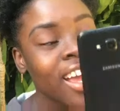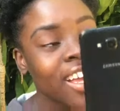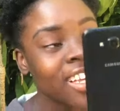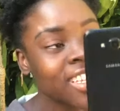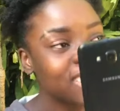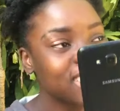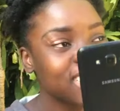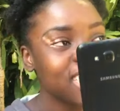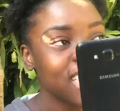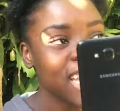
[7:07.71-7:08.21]

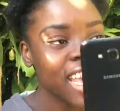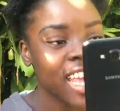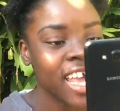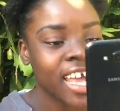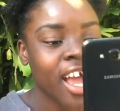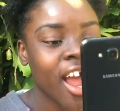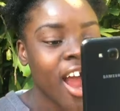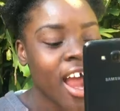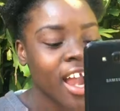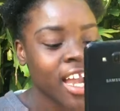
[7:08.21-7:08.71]
See,
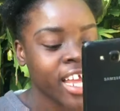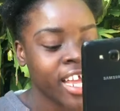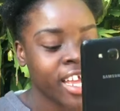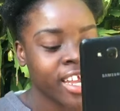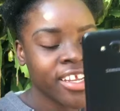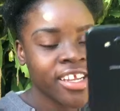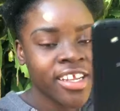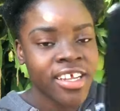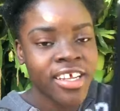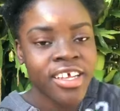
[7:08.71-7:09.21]

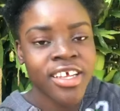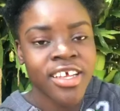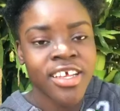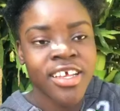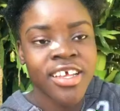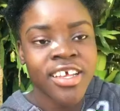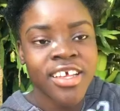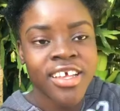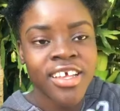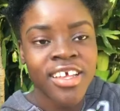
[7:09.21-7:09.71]
Carlene.
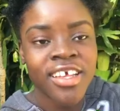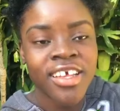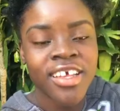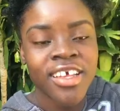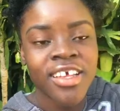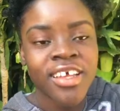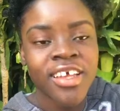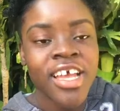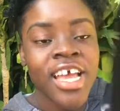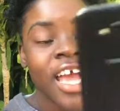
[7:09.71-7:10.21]
Yes.
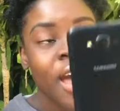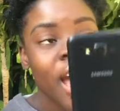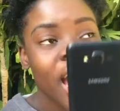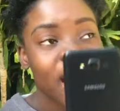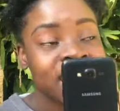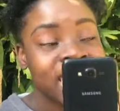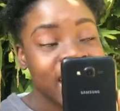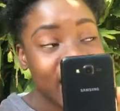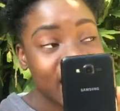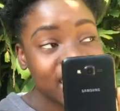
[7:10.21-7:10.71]
I
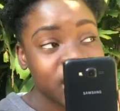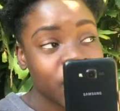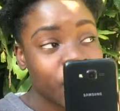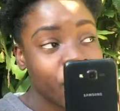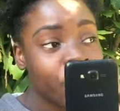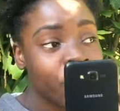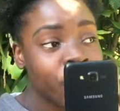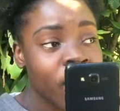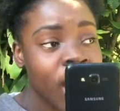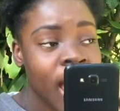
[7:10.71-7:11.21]
say it's a
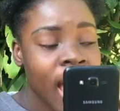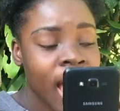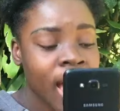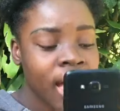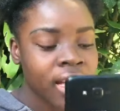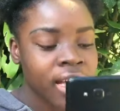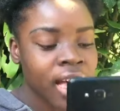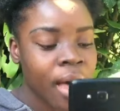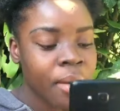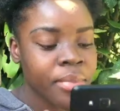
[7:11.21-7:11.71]

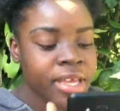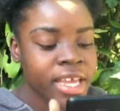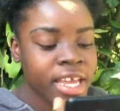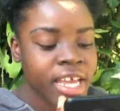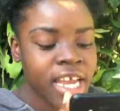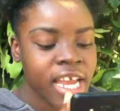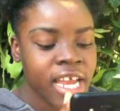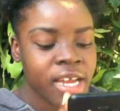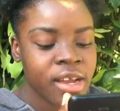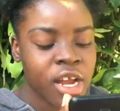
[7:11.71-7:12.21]
prank. I'm
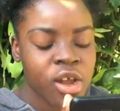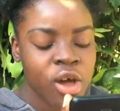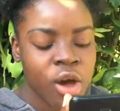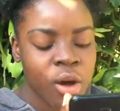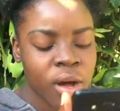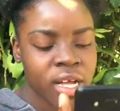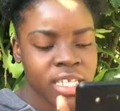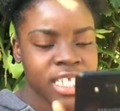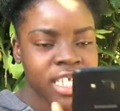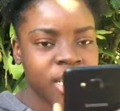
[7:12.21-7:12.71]
kidding. I don't
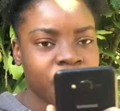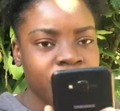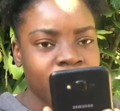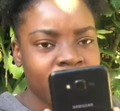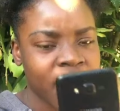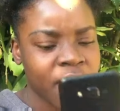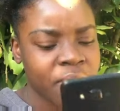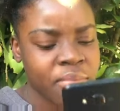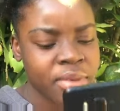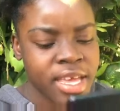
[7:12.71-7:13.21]
want any
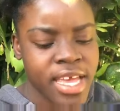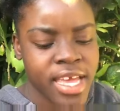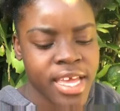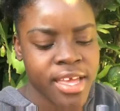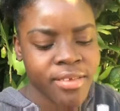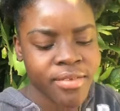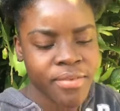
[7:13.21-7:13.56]
plan B.